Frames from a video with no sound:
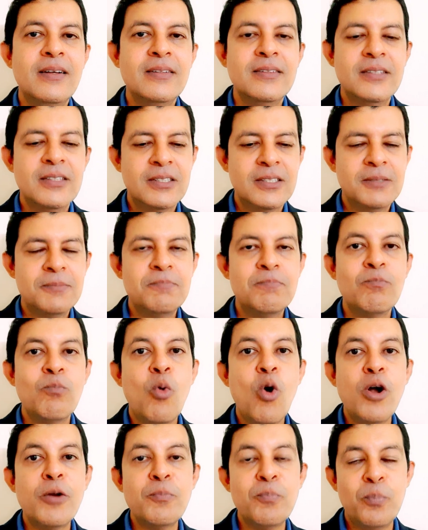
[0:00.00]
the
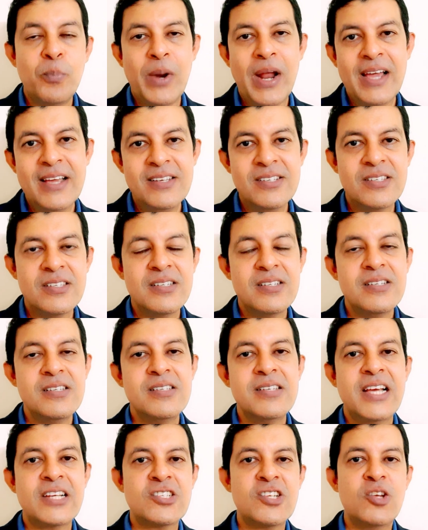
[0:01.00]
bond price
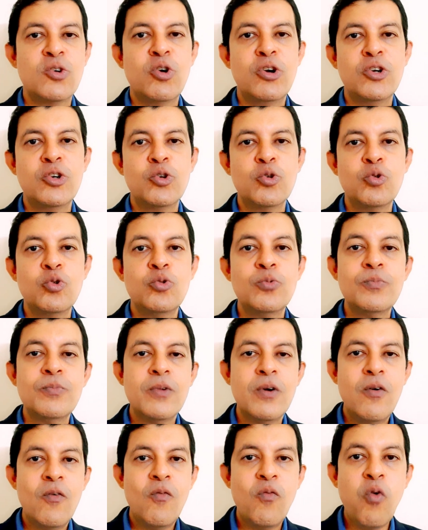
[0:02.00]
is actually going to
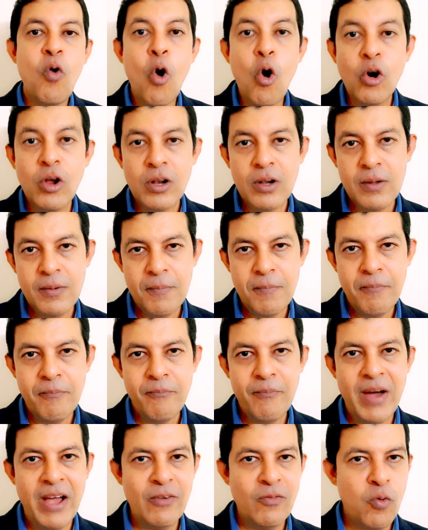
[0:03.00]
fall
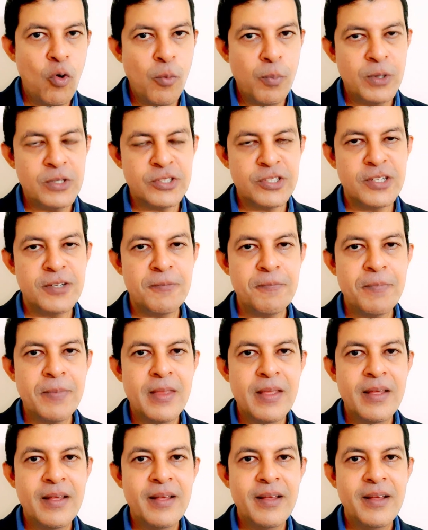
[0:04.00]
by 4%.
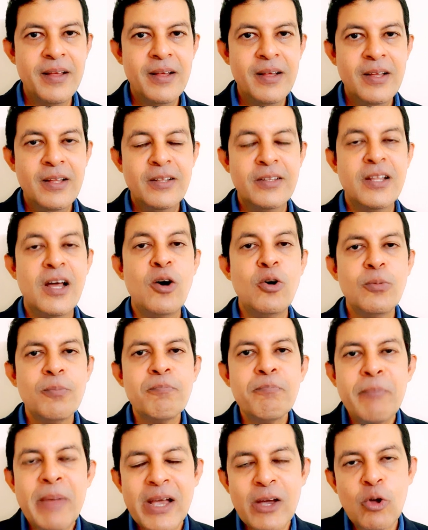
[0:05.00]

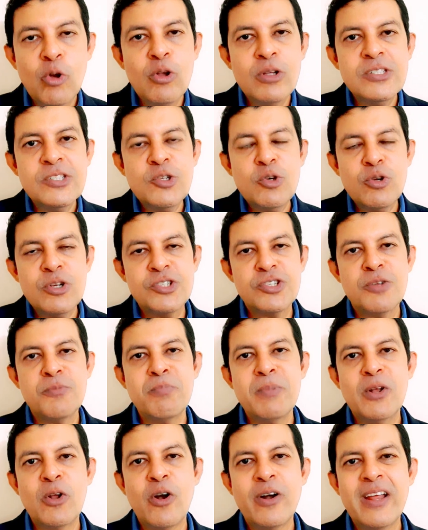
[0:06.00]
Now, Macaulay's
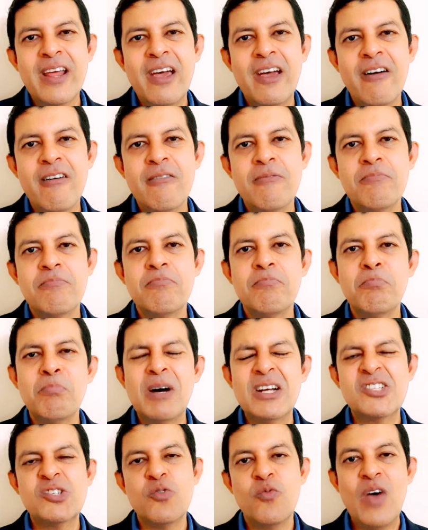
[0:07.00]
duration may not have
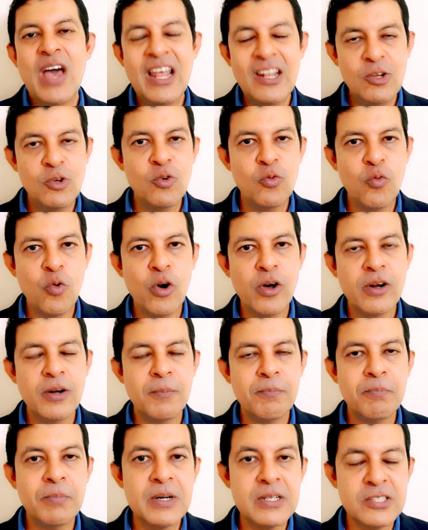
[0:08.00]
much value for
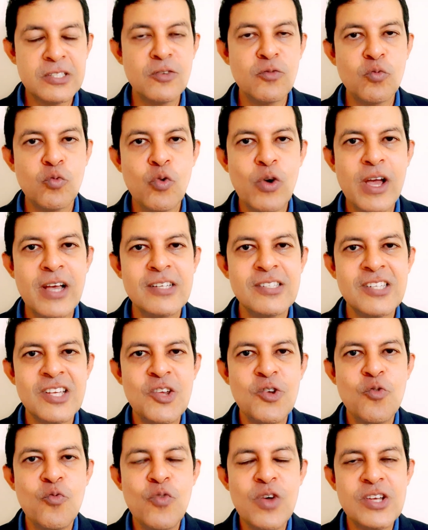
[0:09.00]
a person who has
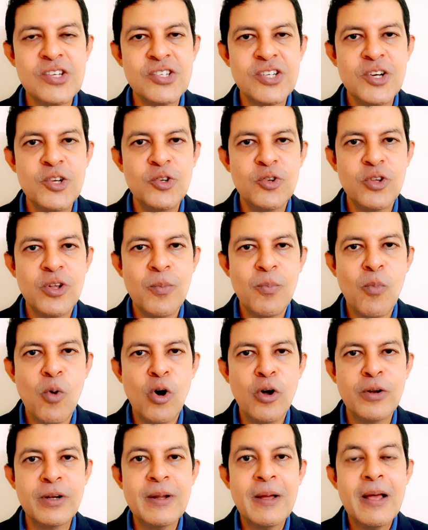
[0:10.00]
invested into the
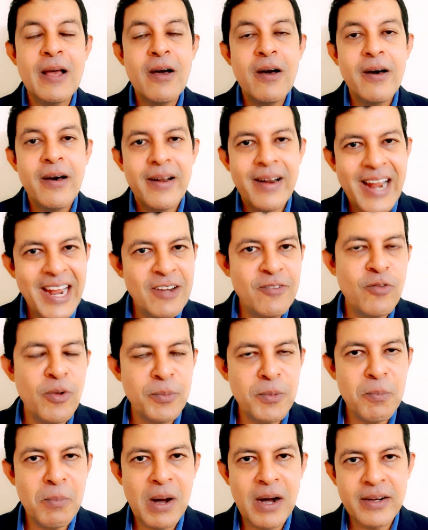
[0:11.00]
bond right
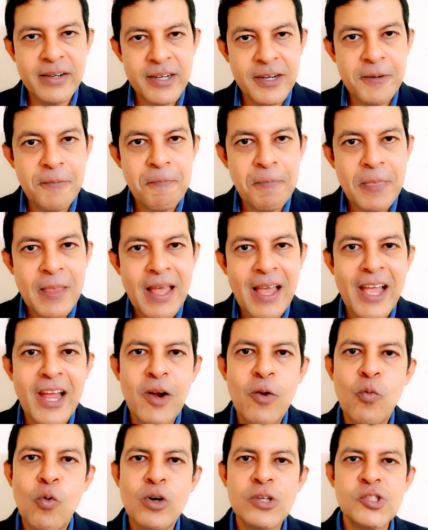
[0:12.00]
from the market
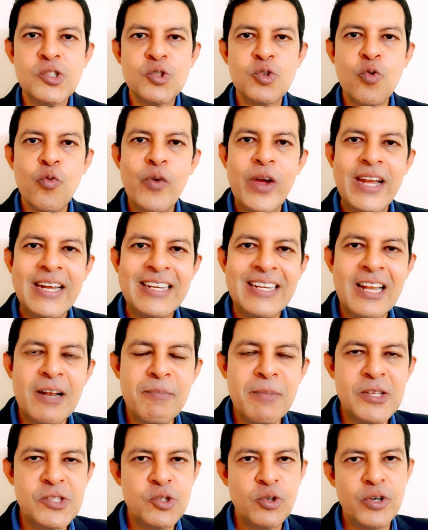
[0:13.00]
and wants to wait till
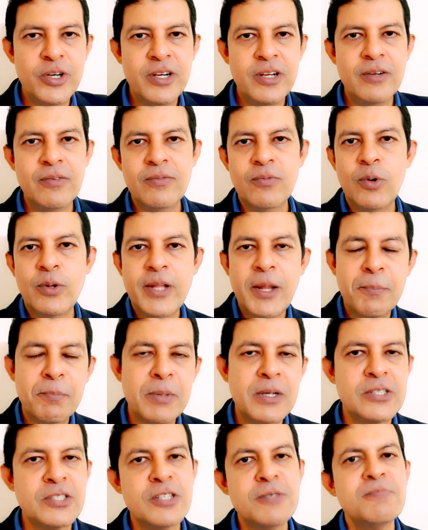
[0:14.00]
maturity. For that
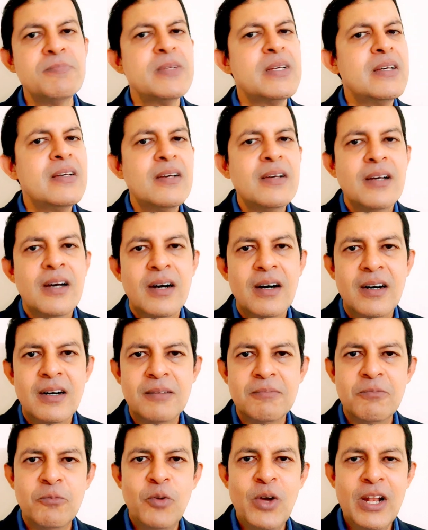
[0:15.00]
person,
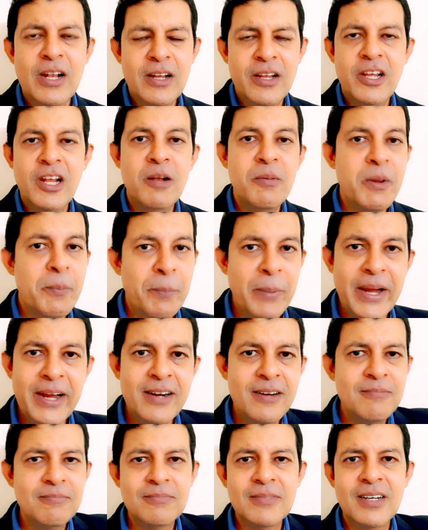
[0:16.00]
well, he'll be
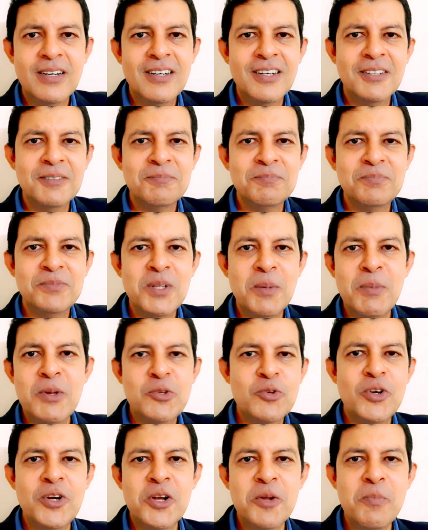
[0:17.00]
paid the
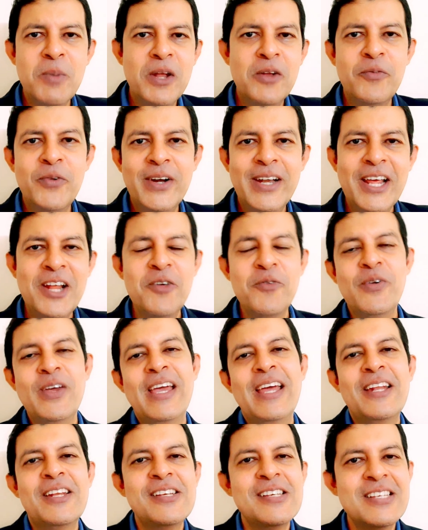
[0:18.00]
maturity benefit
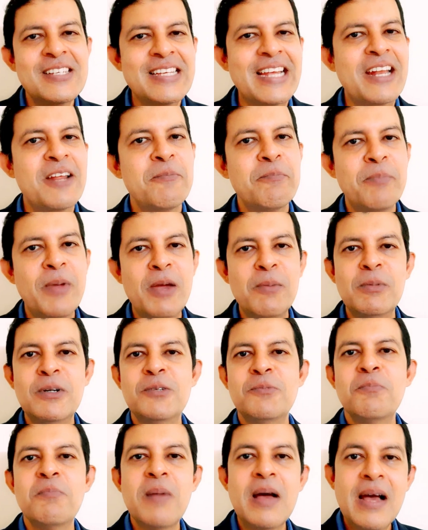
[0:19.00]
anyway, and he is getting
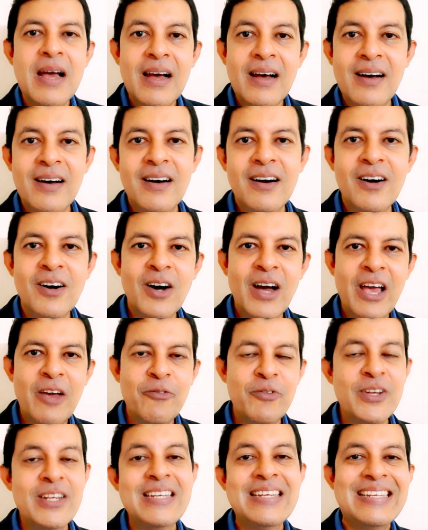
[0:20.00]
payment
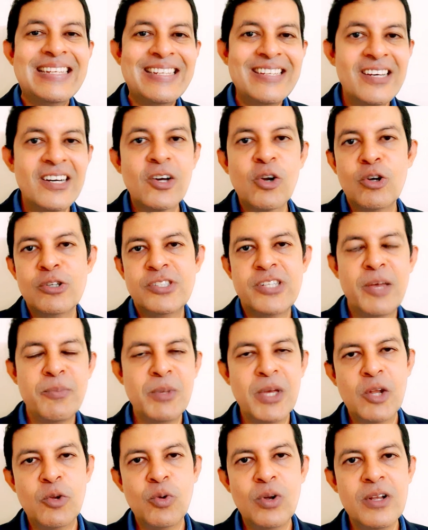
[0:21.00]
every year or
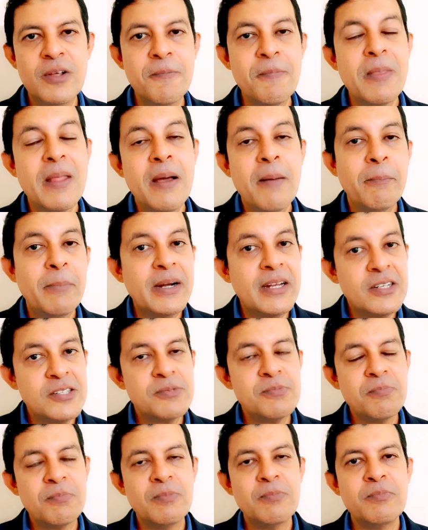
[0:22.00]
semi-annually. But
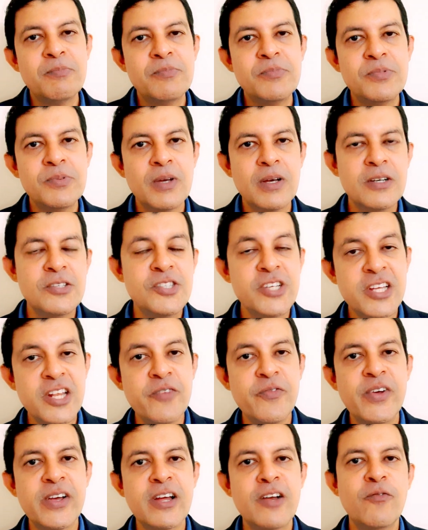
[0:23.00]
it's
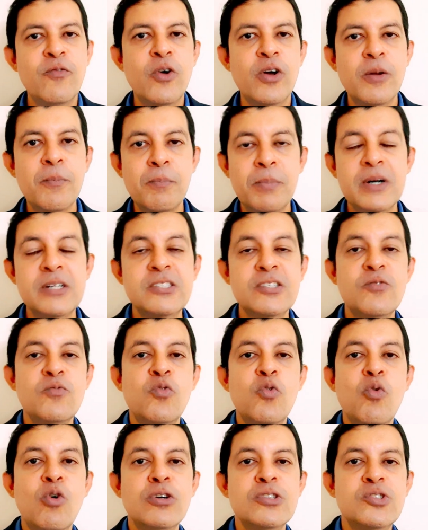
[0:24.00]
significant for a person
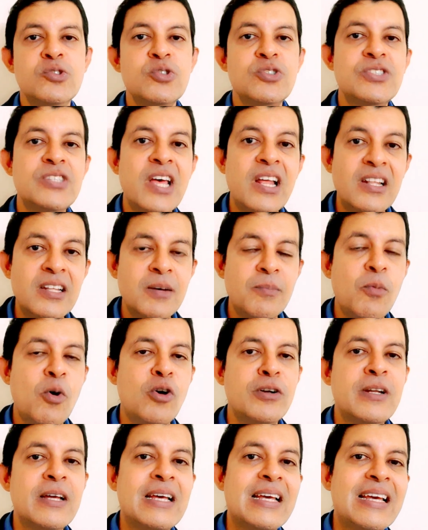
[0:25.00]
who wants to sell the
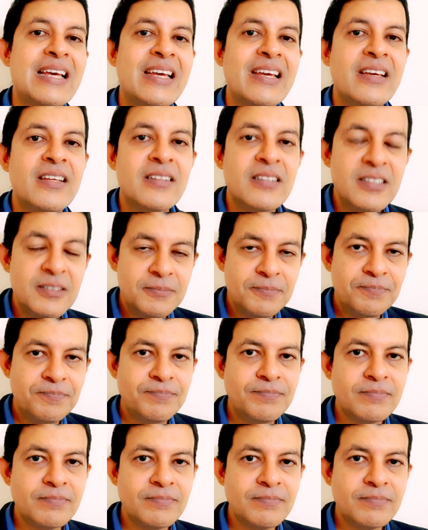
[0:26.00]
bond in the